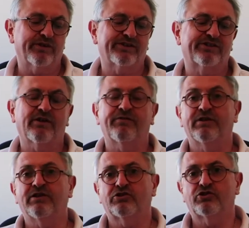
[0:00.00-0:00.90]

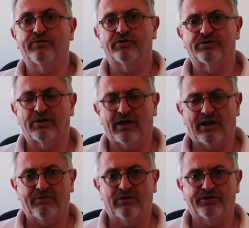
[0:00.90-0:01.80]
Stephanie Chivers. Have
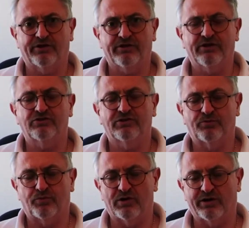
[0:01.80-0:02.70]
a look at her, she's
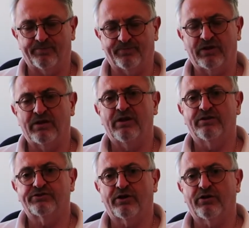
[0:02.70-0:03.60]
brilliant.
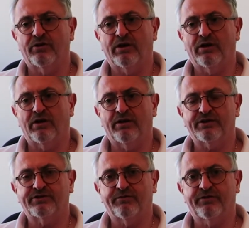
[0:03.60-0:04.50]
So that's
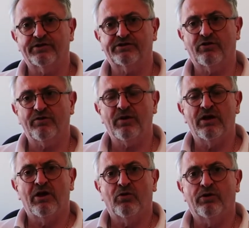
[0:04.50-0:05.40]
it for this time.
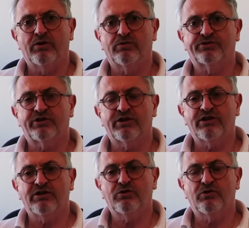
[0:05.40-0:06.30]
We will see
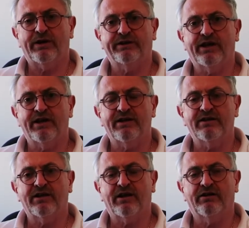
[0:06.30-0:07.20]
you
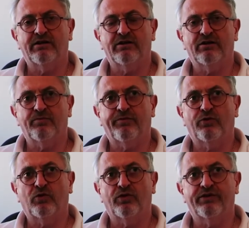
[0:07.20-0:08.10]
again
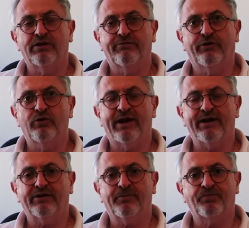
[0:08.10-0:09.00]
for the food
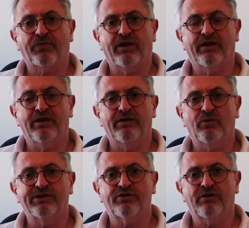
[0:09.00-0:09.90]
hack in a
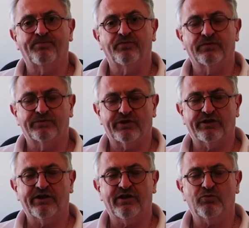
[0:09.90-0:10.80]
week's time. Take
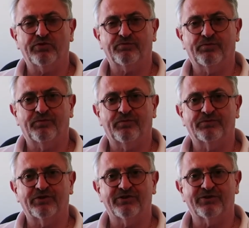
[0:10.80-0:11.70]
care.
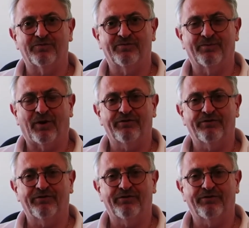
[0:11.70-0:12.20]
See you soon. Bye